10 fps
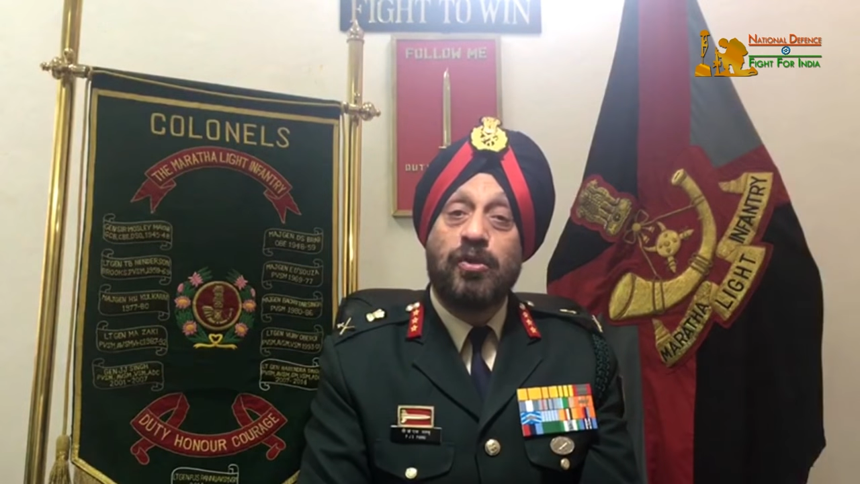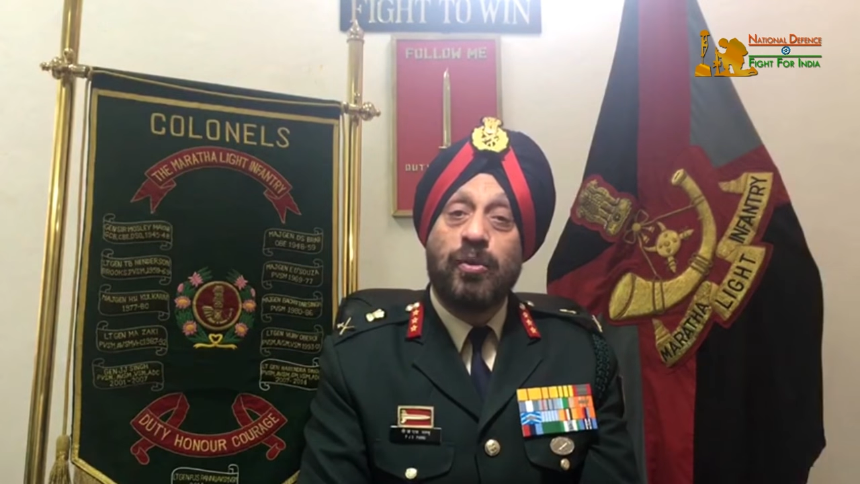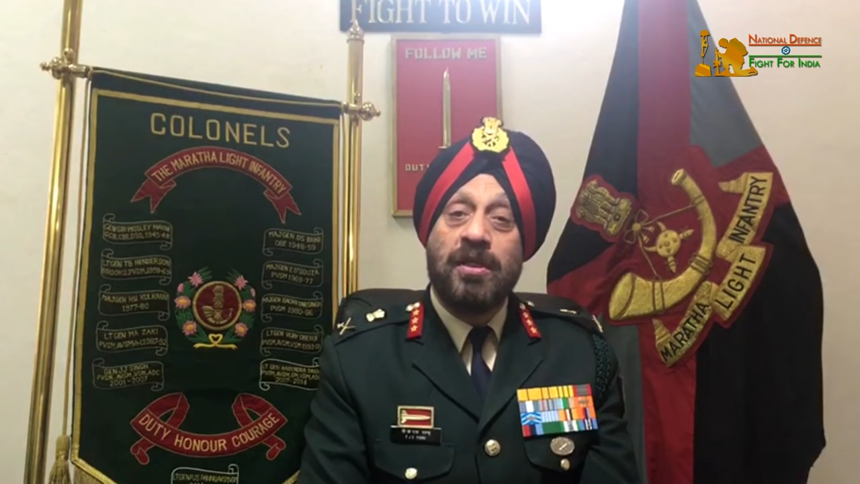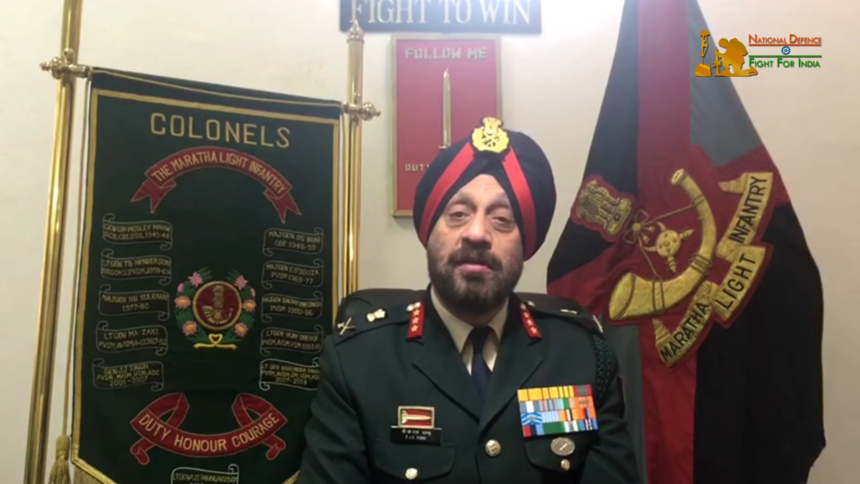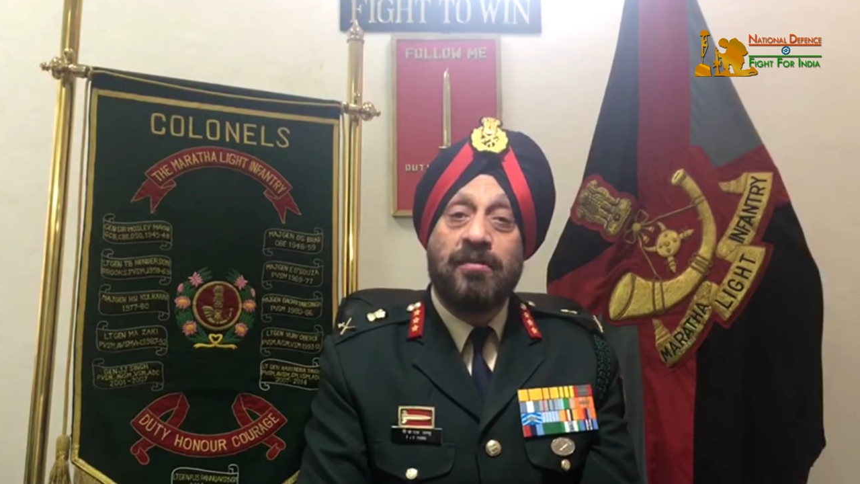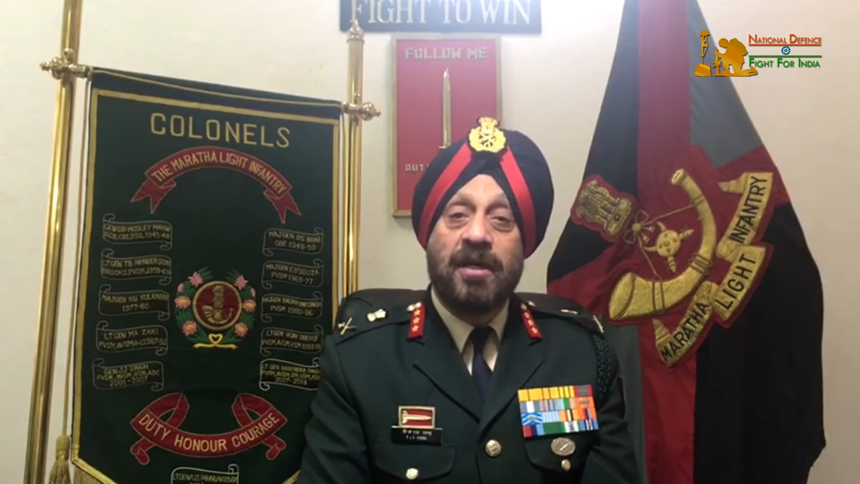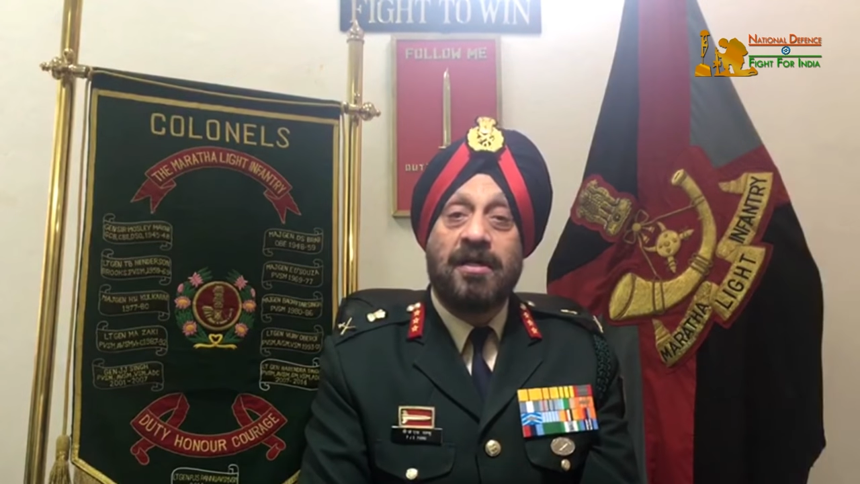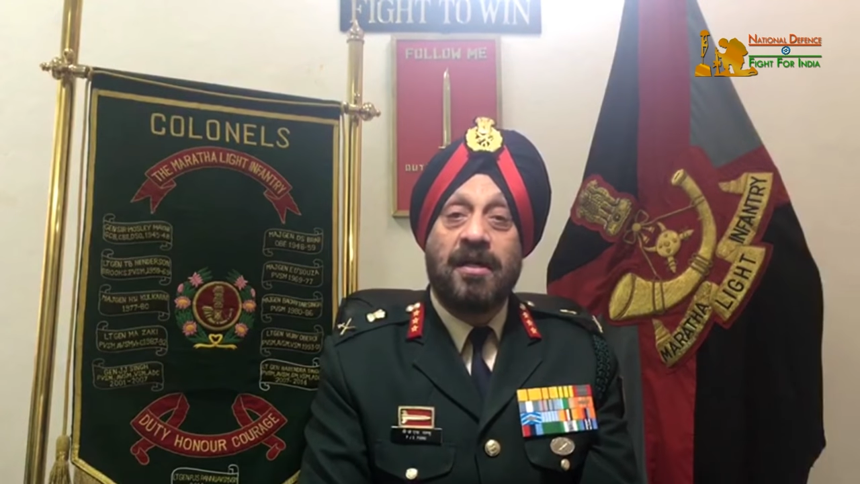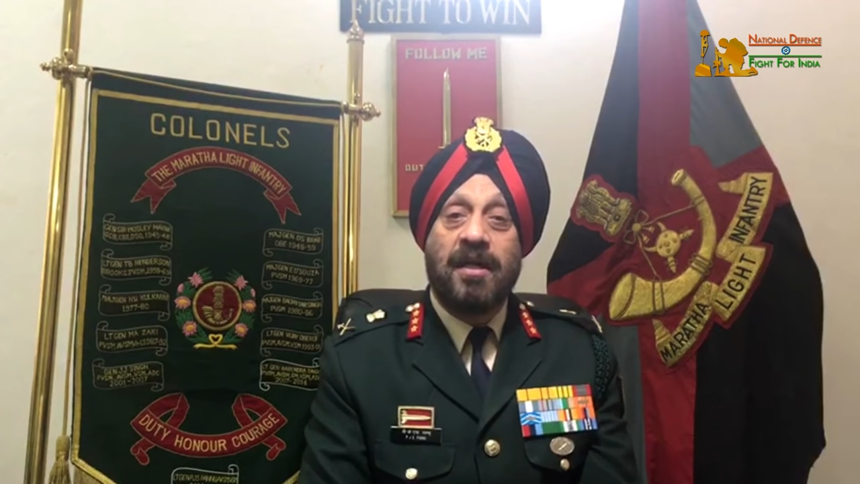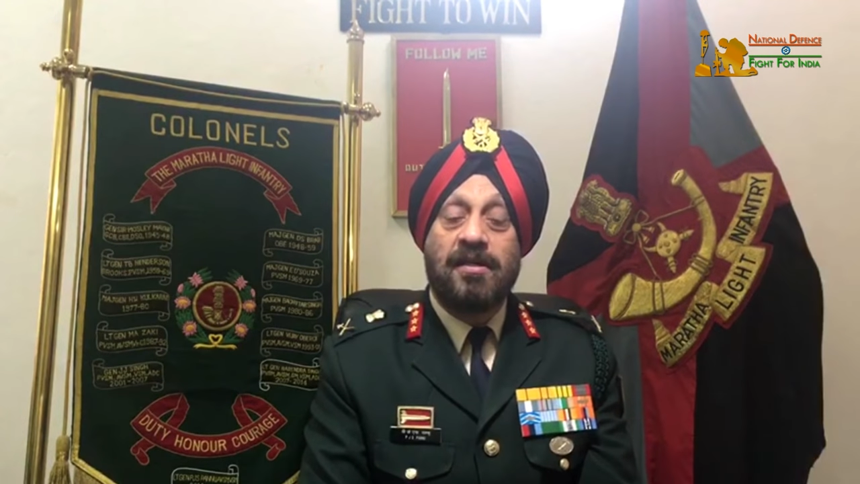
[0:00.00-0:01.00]
20
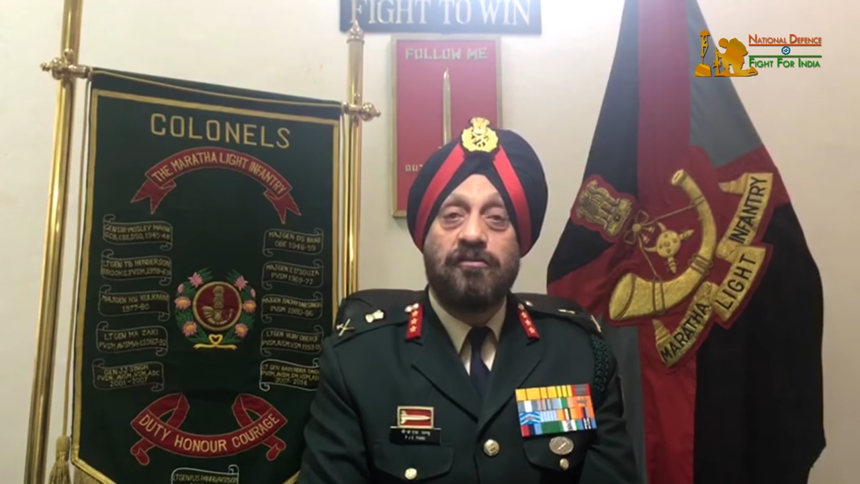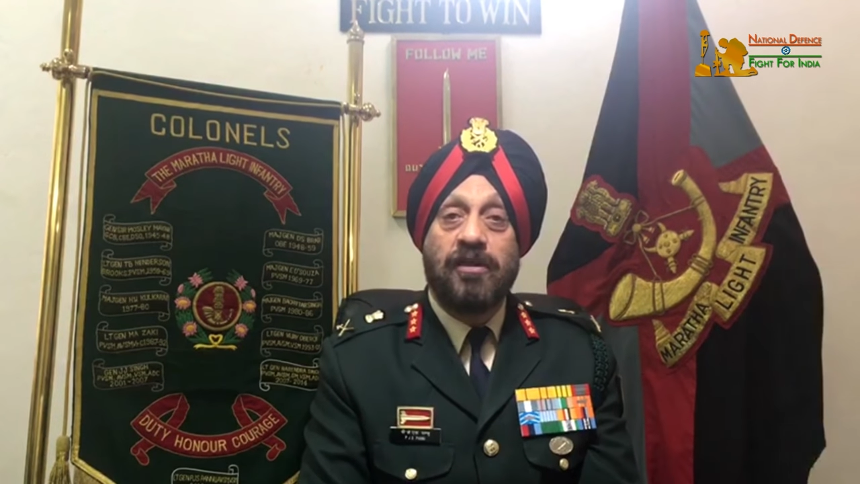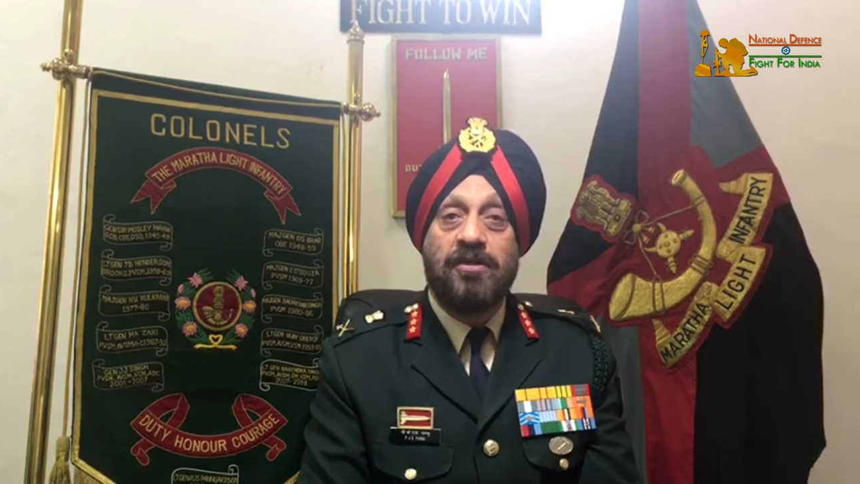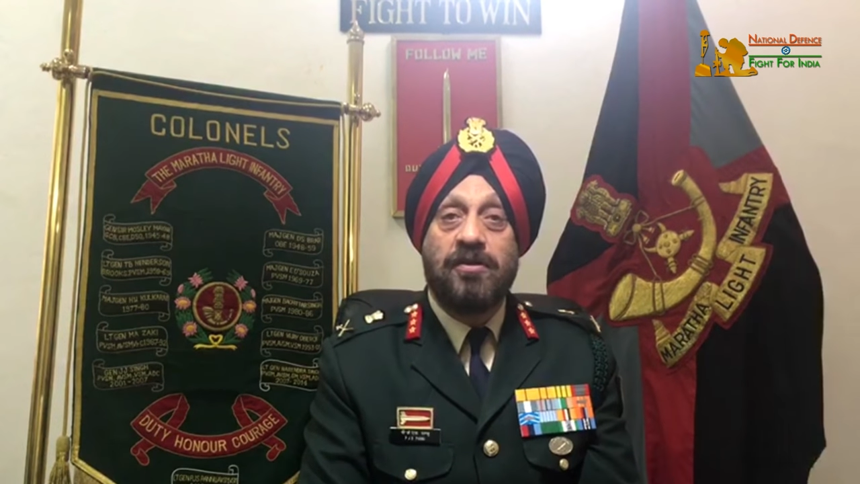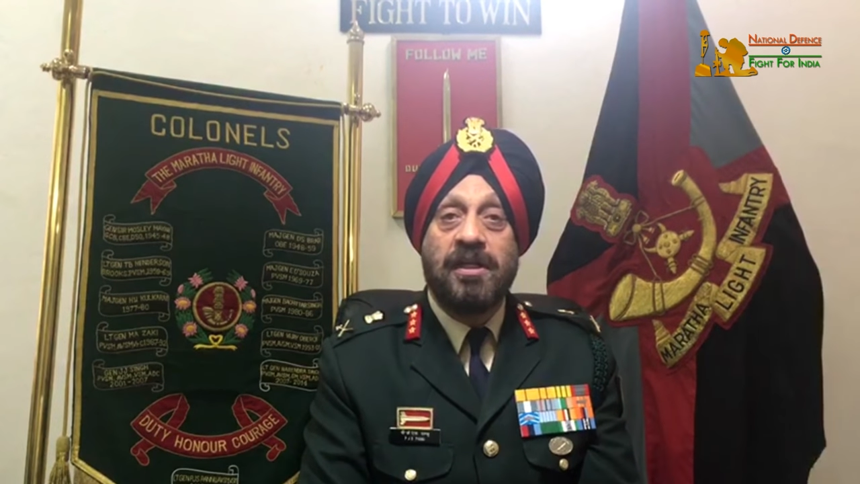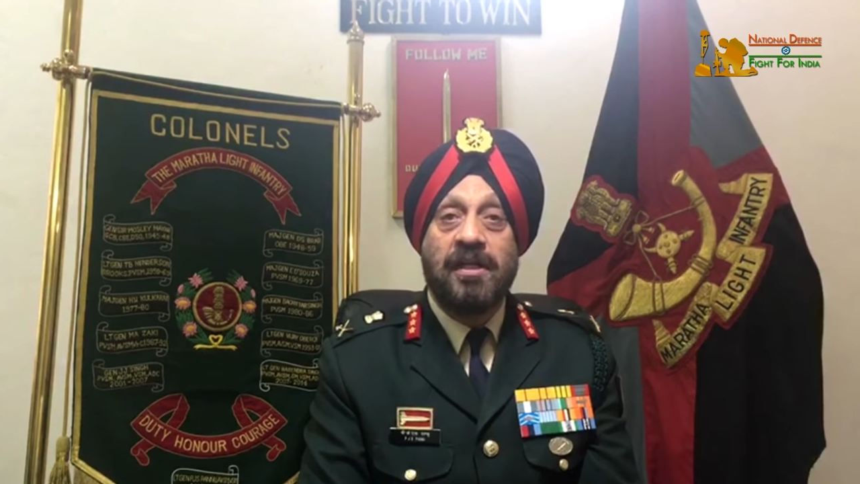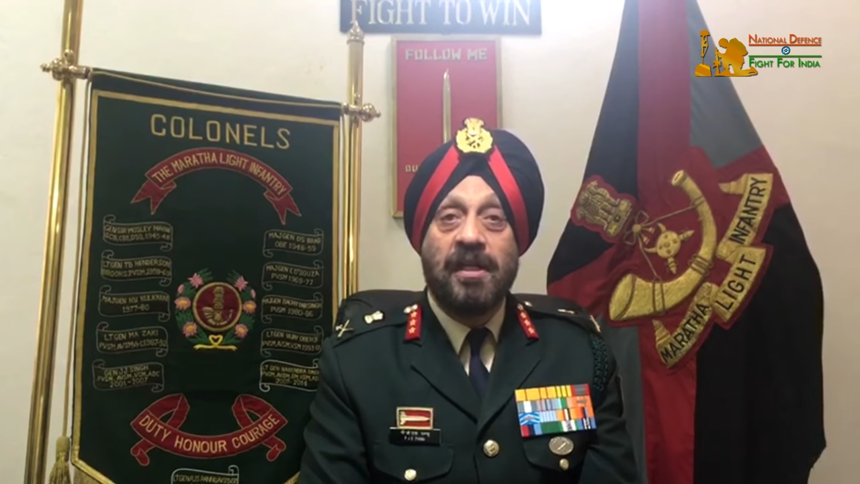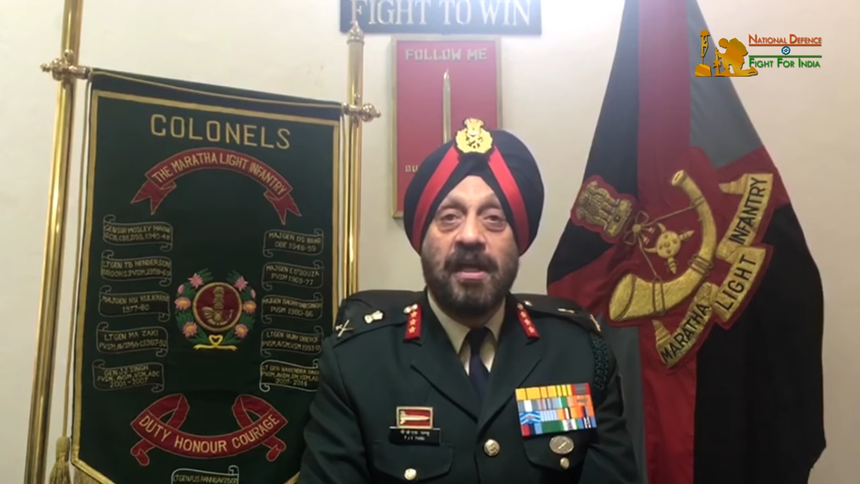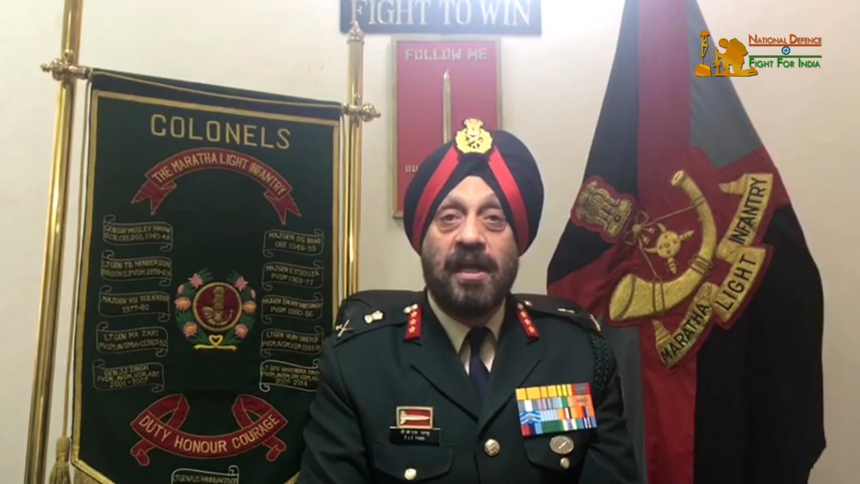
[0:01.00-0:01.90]
Maratha Light Infantry,